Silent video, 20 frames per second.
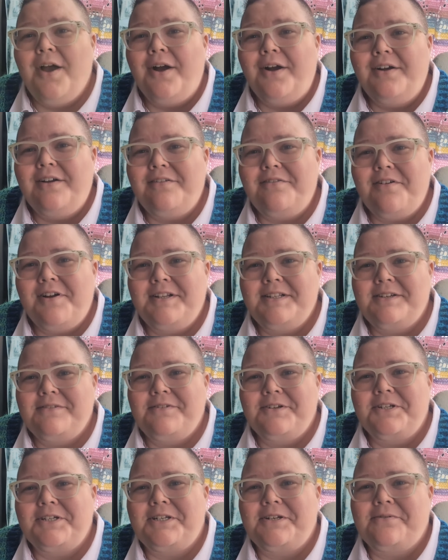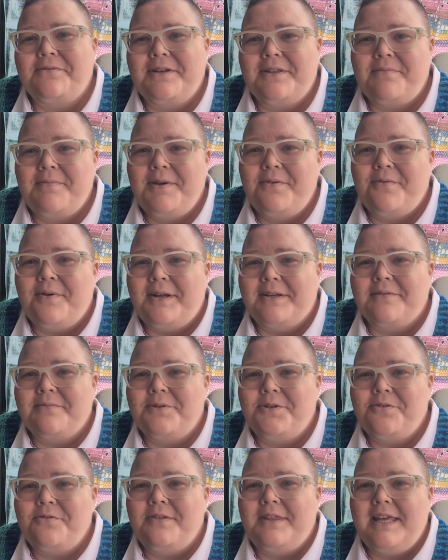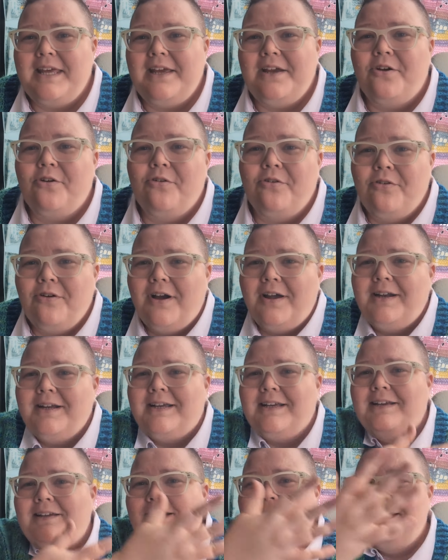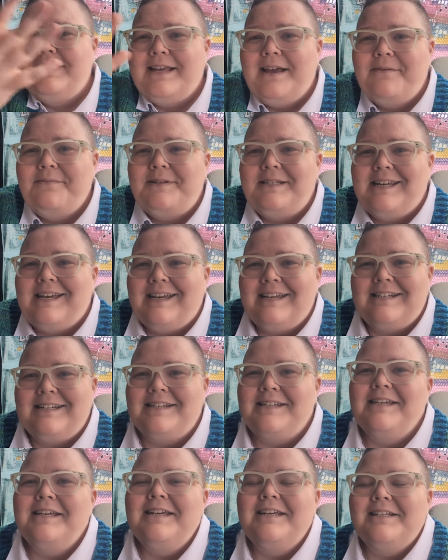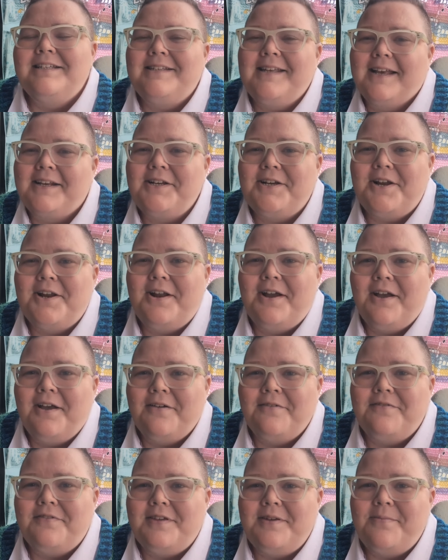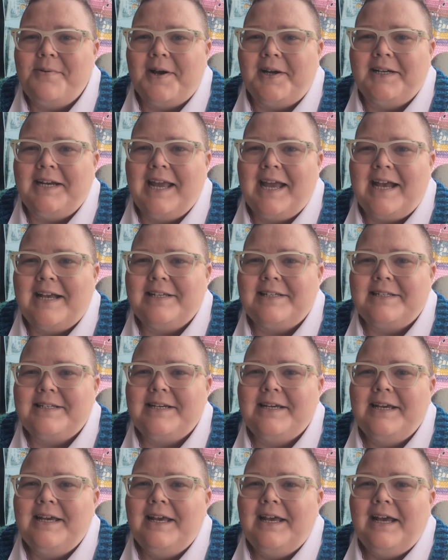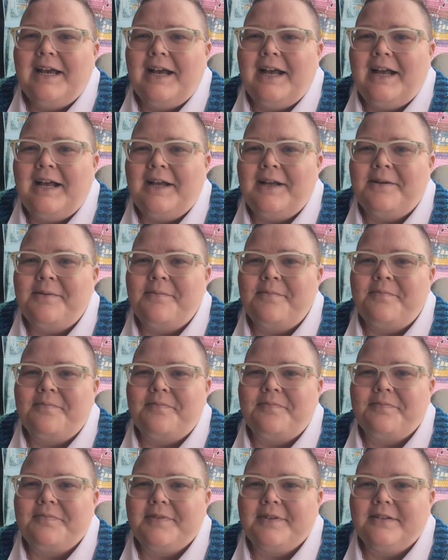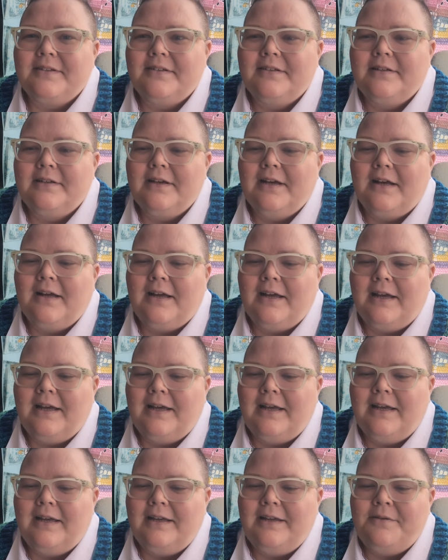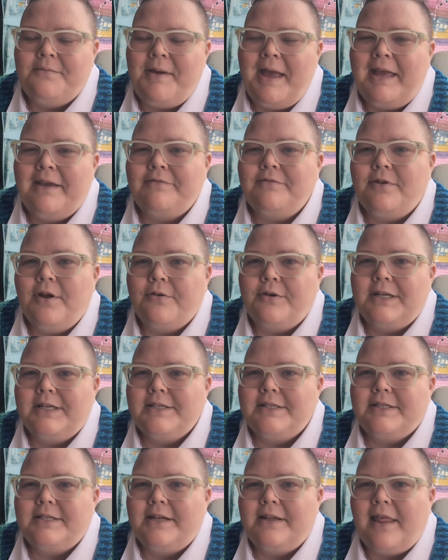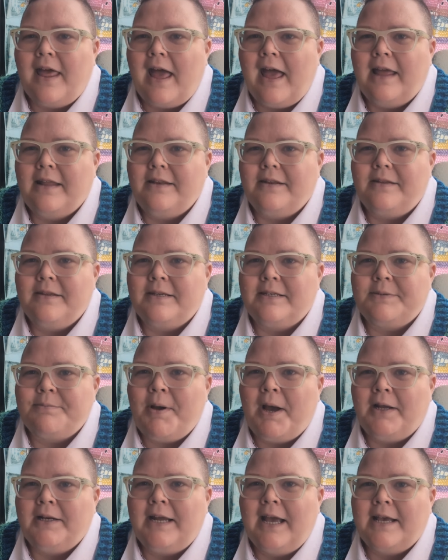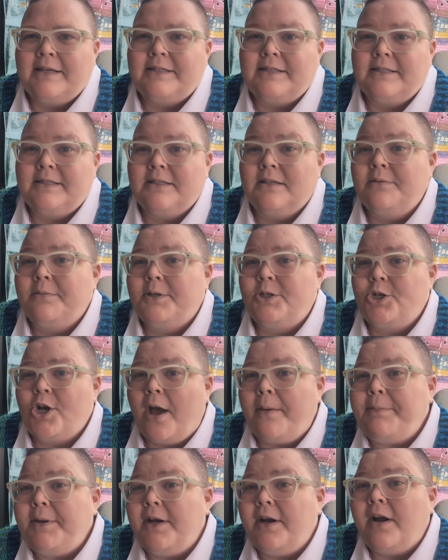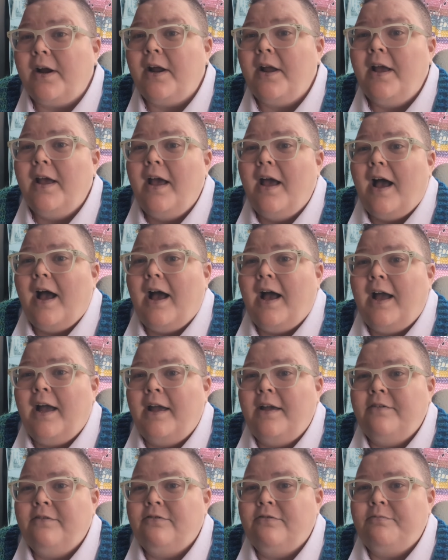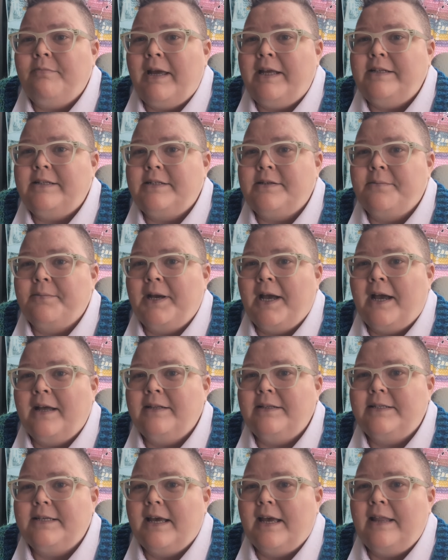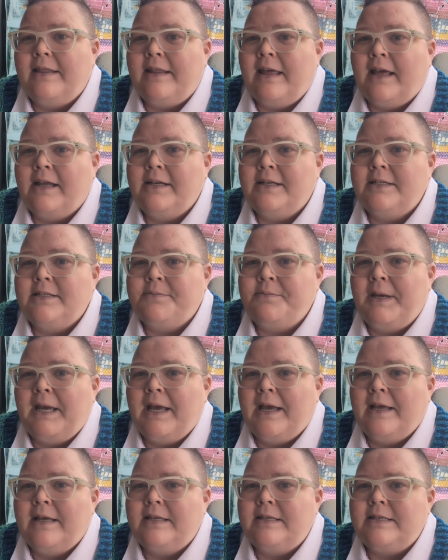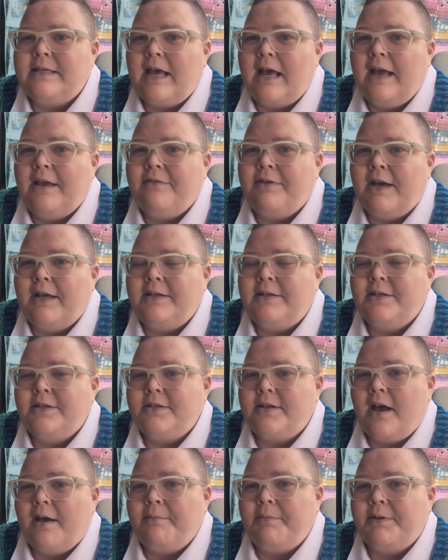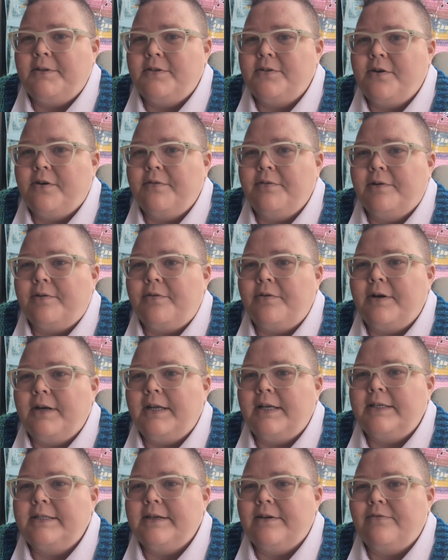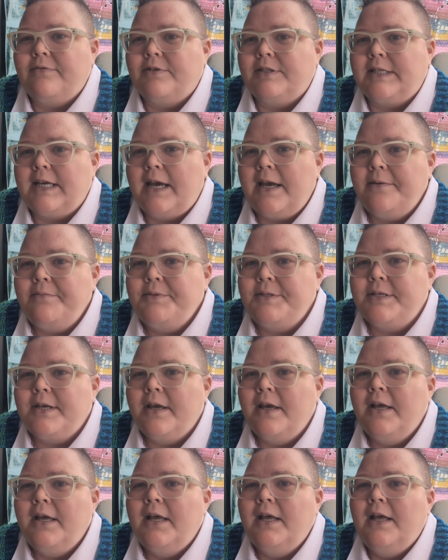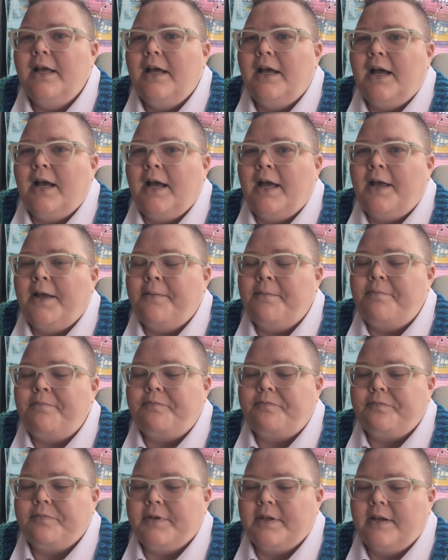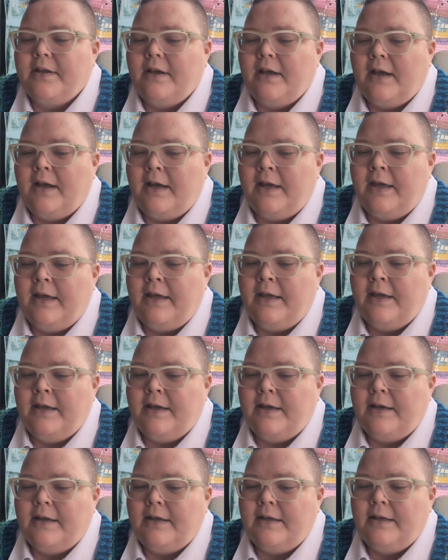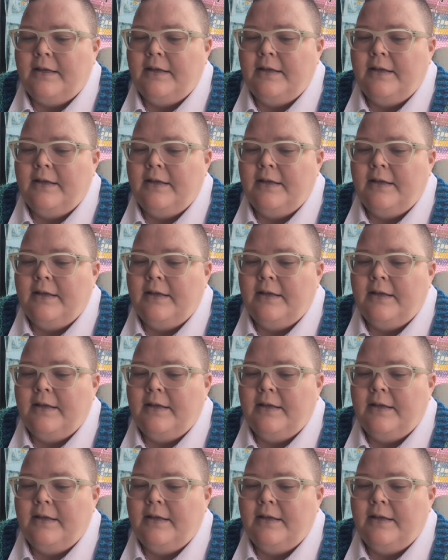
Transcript: All right, friends, if you're still with me, welcome to the chronic illness update section of the podcast. You may have noticed that this podcast is a little bit choppier. I've made some cuts, and that is because I've had to stop and start recording several times. I